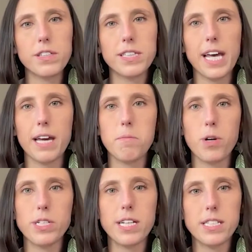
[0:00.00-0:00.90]
like in
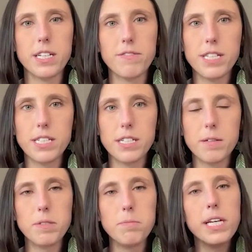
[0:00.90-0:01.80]
more sensitive
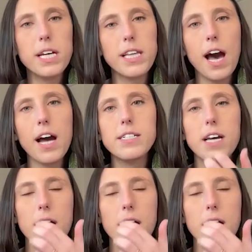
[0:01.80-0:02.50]
systems meeting that.